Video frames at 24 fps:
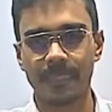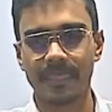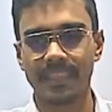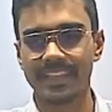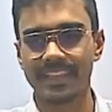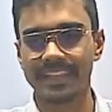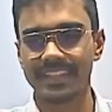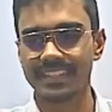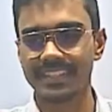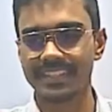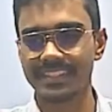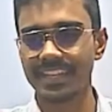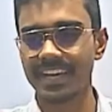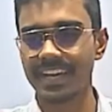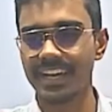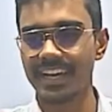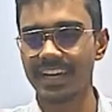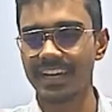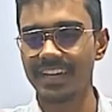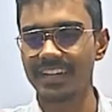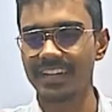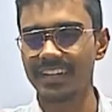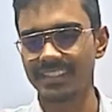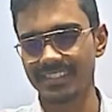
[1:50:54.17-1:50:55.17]
Yeah,
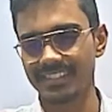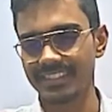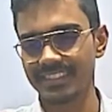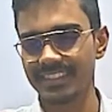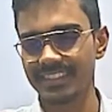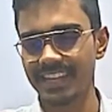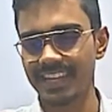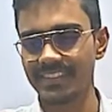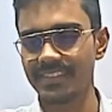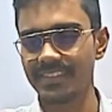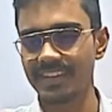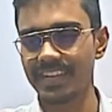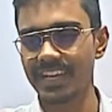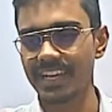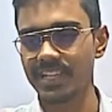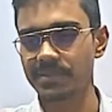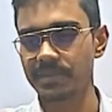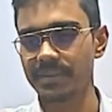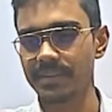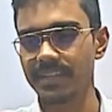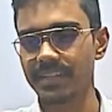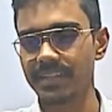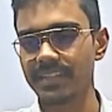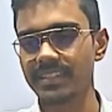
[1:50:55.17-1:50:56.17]
that is what I expected.
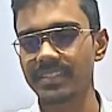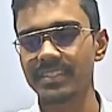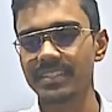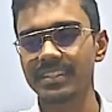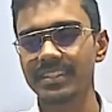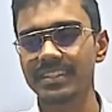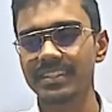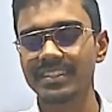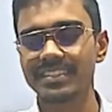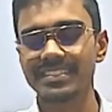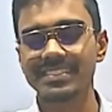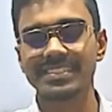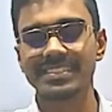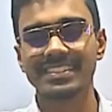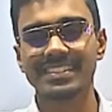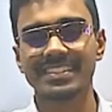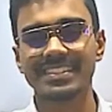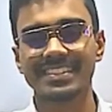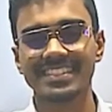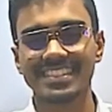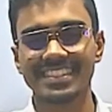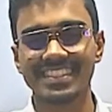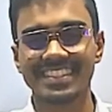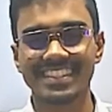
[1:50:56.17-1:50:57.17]

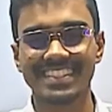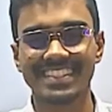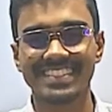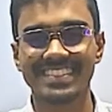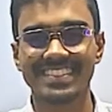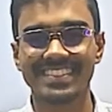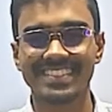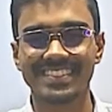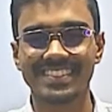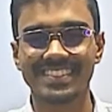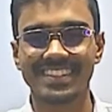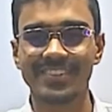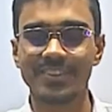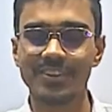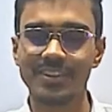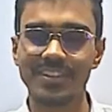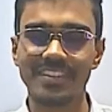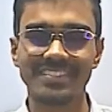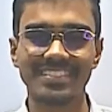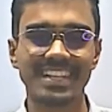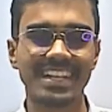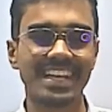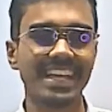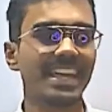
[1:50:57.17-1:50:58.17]
O levels
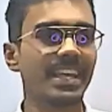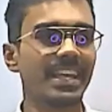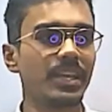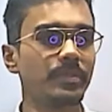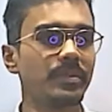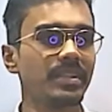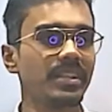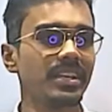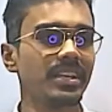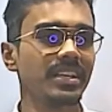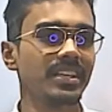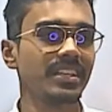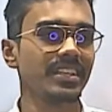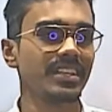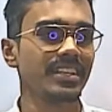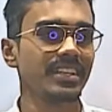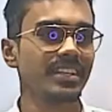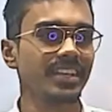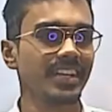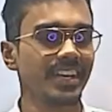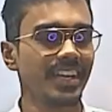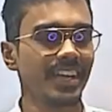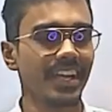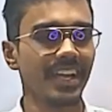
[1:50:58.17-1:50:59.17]
name,
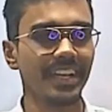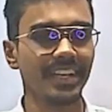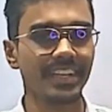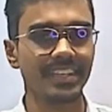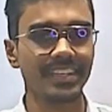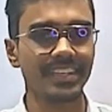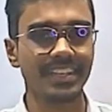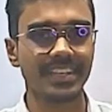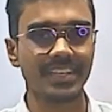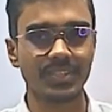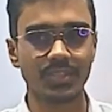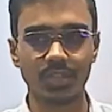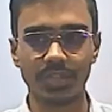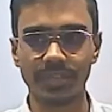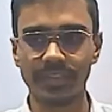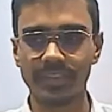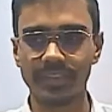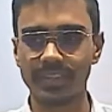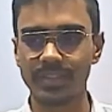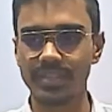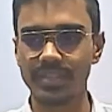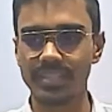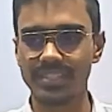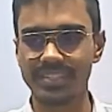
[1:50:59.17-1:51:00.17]
right? So even though
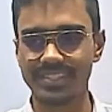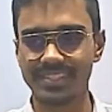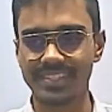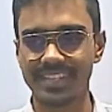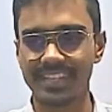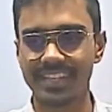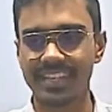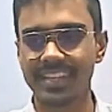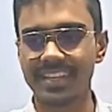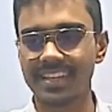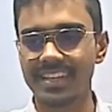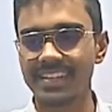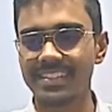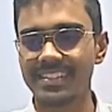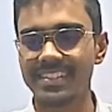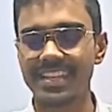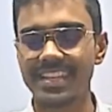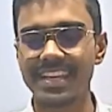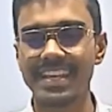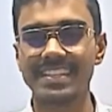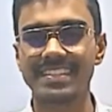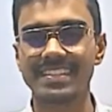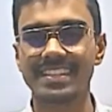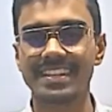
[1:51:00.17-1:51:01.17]
it says
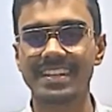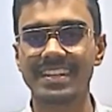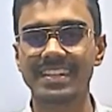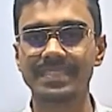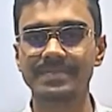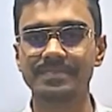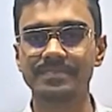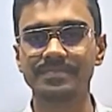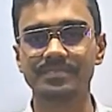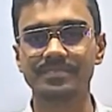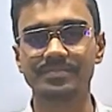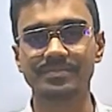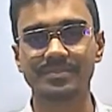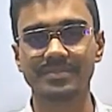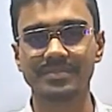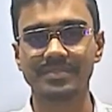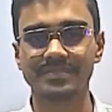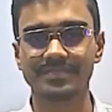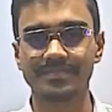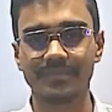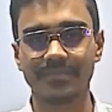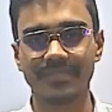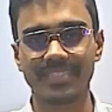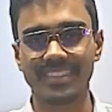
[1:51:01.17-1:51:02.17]

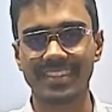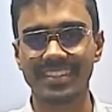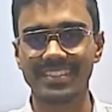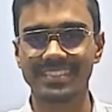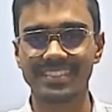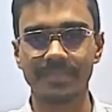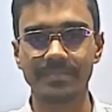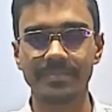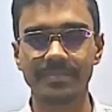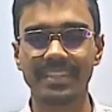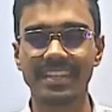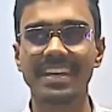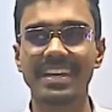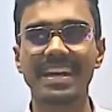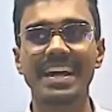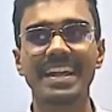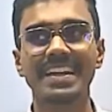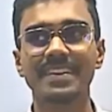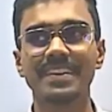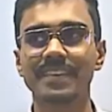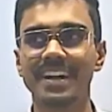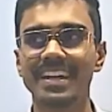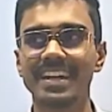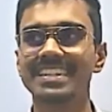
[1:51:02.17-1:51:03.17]
something regarding
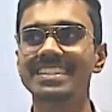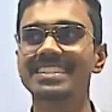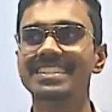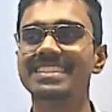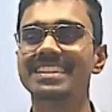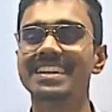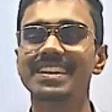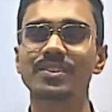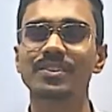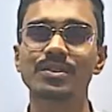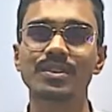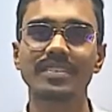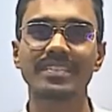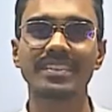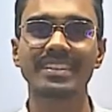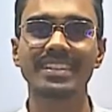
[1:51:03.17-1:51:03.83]
wires in O levels,